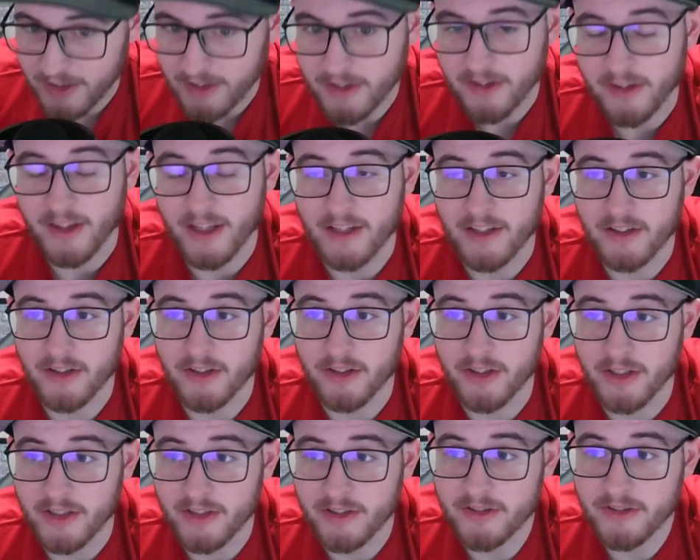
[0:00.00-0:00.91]
Thank
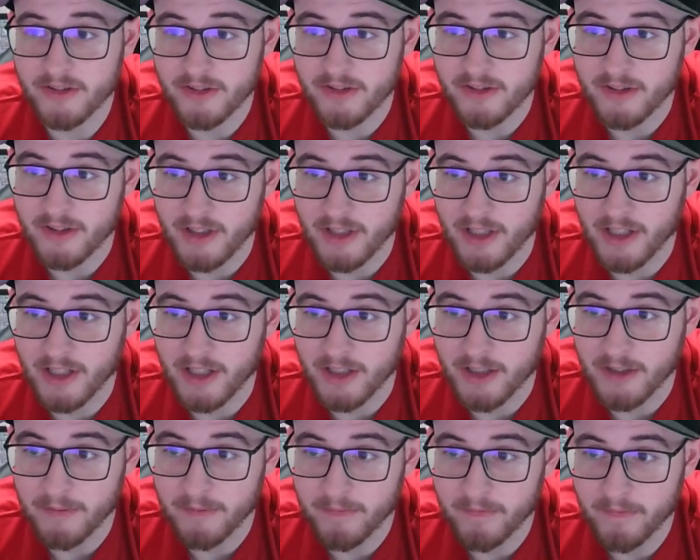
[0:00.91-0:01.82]
goodness.
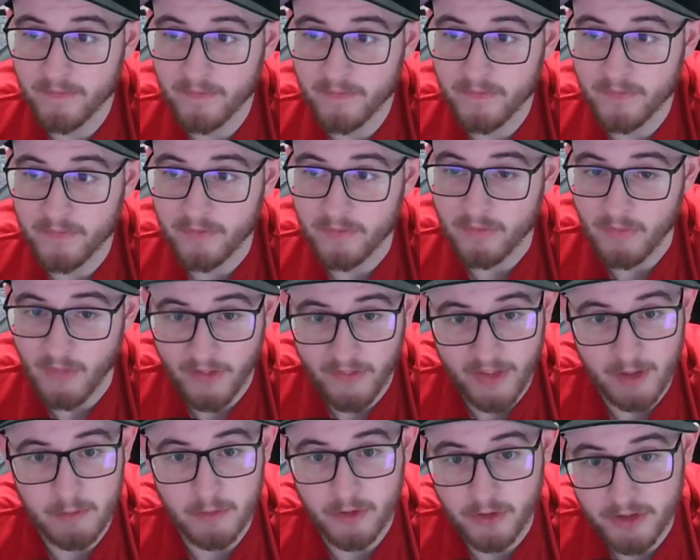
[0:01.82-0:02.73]
Not
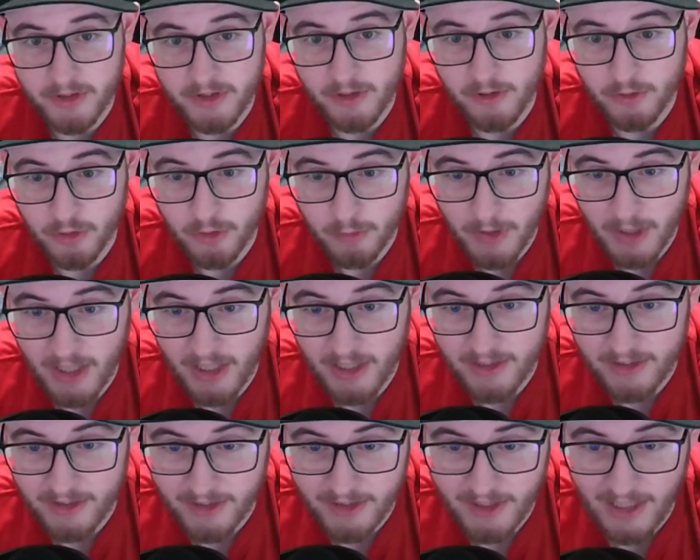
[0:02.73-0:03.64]
that Mauricio
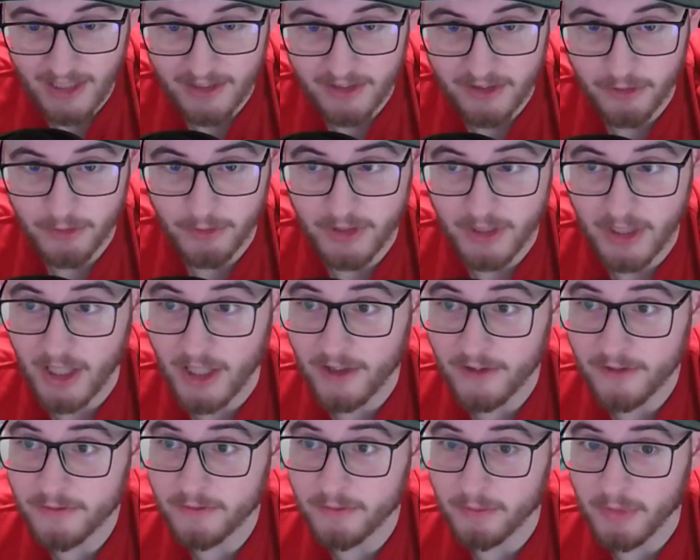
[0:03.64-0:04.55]
Dubon did not do
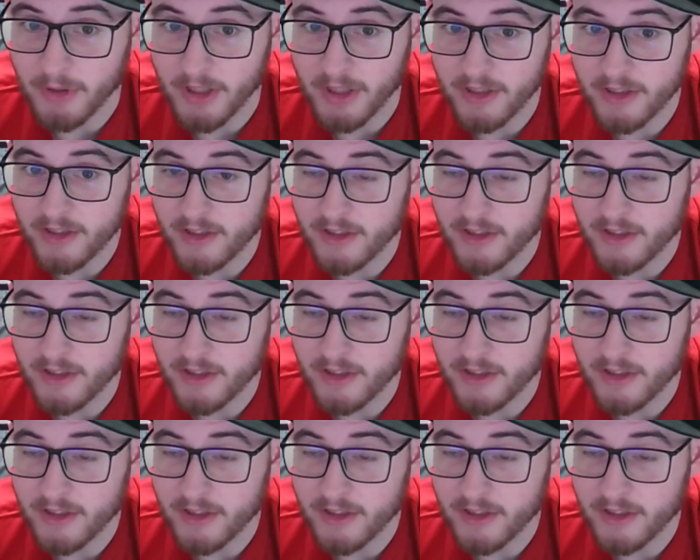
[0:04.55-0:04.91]
enough, but